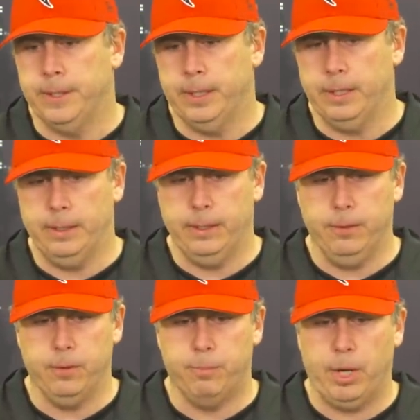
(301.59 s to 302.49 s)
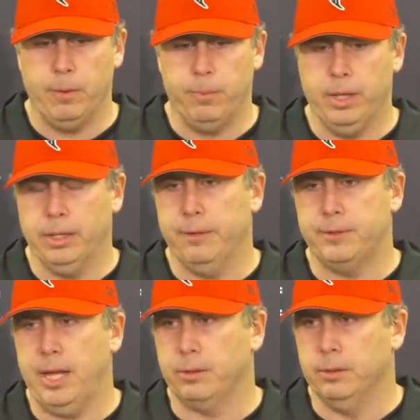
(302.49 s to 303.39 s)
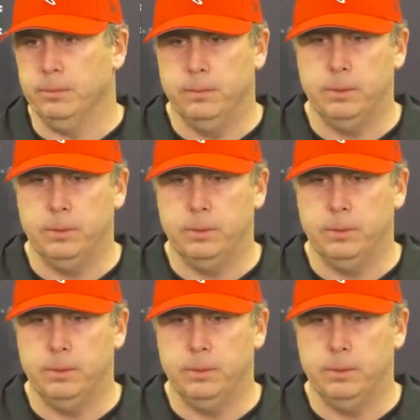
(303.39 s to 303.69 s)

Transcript: Uh, other than probably playing left tackle,